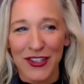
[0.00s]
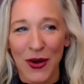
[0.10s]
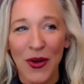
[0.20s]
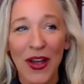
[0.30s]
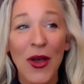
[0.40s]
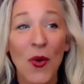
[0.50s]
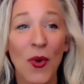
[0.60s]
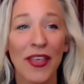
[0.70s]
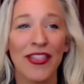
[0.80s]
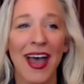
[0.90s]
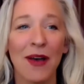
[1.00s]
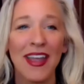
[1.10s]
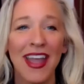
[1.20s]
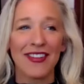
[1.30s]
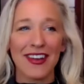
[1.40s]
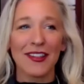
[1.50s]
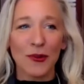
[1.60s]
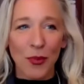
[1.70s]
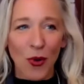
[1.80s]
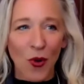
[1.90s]
So with that, we have
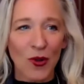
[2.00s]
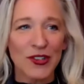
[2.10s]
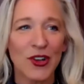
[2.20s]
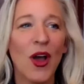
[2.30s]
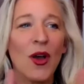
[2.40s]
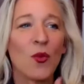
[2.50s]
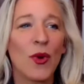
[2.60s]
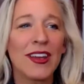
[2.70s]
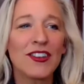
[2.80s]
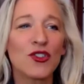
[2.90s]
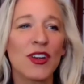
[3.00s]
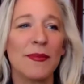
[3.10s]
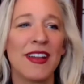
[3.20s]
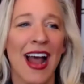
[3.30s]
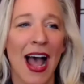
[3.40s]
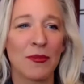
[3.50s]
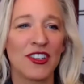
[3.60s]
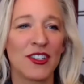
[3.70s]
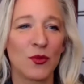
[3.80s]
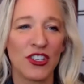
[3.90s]
another poll. So which treatment
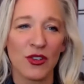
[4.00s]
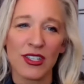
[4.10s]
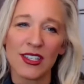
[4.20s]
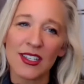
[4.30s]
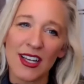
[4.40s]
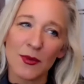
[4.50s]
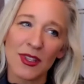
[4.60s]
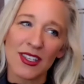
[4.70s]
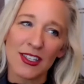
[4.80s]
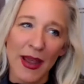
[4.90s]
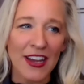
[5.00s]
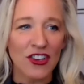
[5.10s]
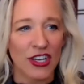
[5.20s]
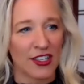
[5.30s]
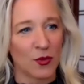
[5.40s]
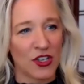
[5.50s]
options would you discuss with this patient?